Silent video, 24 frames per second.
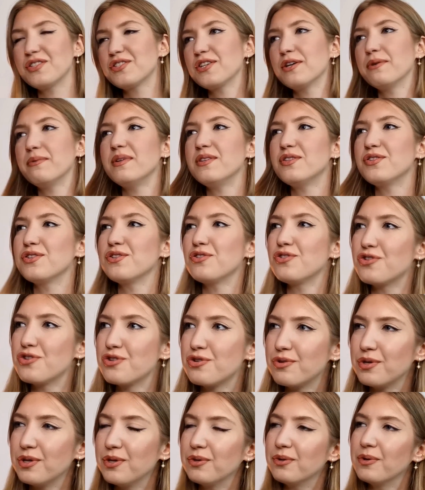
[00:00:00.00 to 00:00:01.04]
So it's a
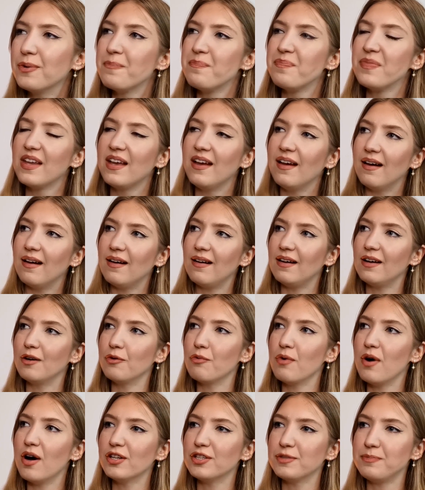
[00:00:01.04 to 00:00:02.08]
true,
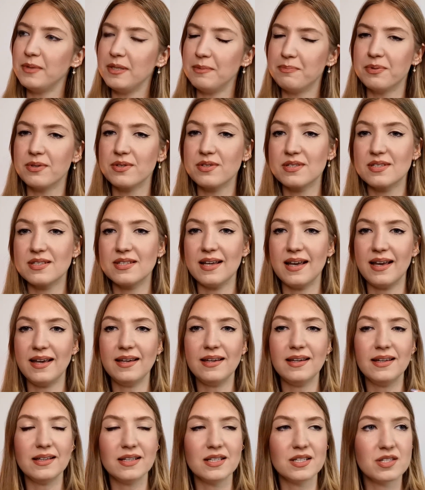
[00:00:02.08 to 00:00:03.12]
what people
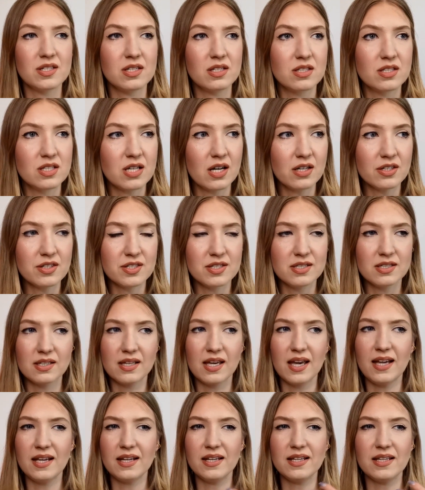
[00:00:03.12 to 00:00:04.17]
say, it is
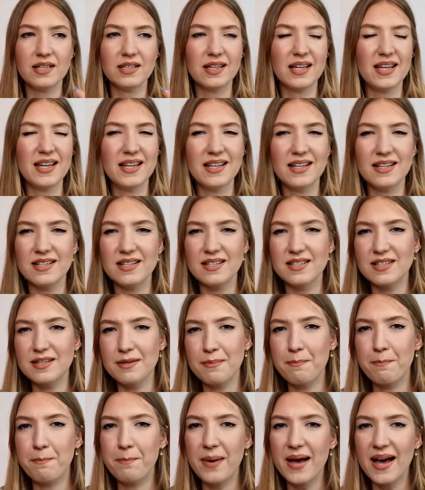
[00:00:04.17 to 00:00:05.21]
intoxicating, it is
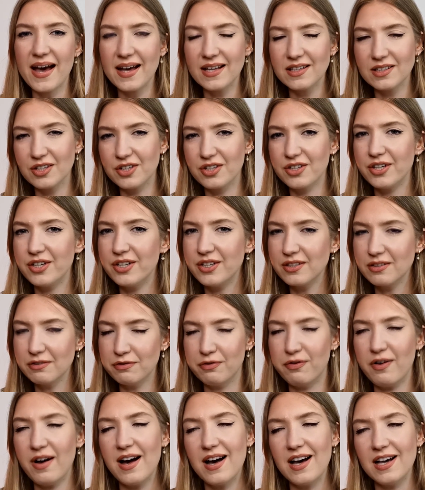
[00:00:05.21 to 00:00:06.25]
a bad girl
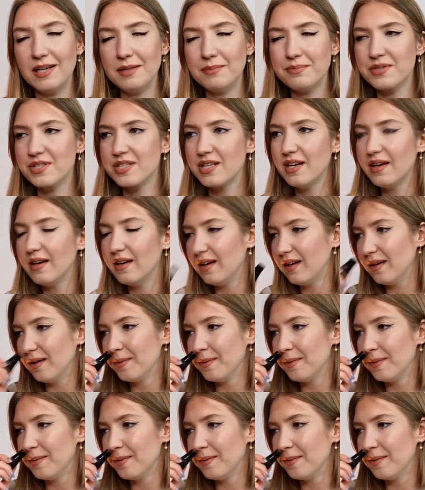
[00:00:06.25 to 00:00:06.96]
vibes.